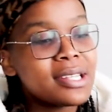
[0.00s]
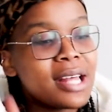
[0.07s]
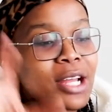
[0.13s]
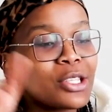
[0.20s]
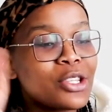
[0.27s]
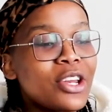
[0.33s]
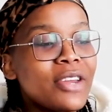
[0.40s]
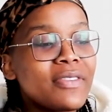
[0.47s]
is that
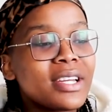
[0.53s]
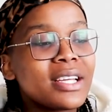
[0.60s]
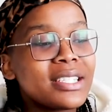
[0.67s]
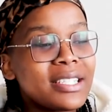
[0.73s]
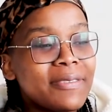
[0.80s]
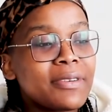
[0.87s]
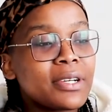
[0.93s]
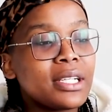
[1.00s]
it's not even a
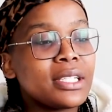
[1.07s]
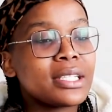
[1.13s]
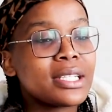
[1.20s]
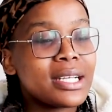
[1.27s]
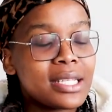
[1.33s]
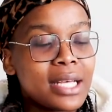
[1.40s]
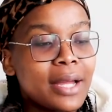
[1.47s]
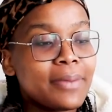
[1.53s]
difficult
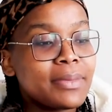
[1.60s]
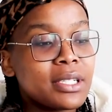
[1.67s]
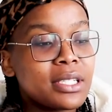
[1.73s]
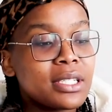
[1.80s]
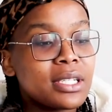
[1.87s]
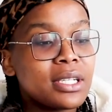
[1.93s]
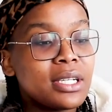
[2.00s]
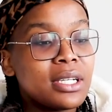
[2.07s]
assignment.